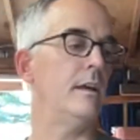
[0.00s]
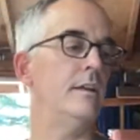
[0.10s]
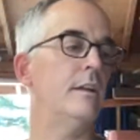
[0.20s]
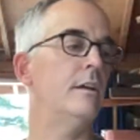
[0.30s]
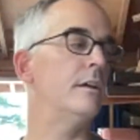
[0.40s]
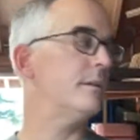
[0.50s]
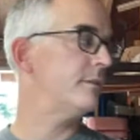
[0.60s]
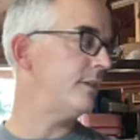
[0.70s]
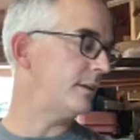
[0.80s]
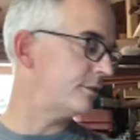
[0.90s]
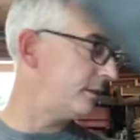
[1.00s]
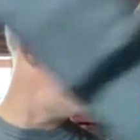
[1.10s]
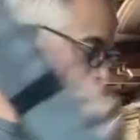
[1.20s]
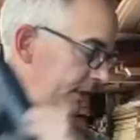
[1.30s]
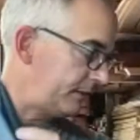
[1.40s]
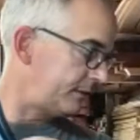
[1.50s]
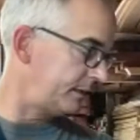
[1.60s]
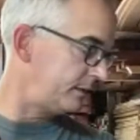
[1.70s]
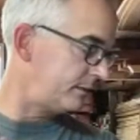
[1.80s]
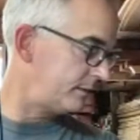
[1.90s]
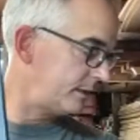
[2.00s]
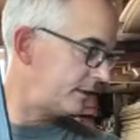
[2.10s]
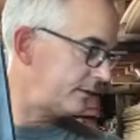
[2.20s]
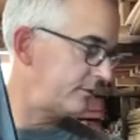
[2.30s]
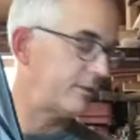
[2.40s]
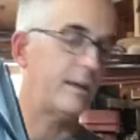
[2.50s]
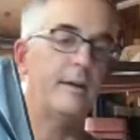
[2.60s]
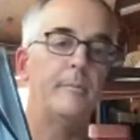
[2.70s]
Another section that we've got right here is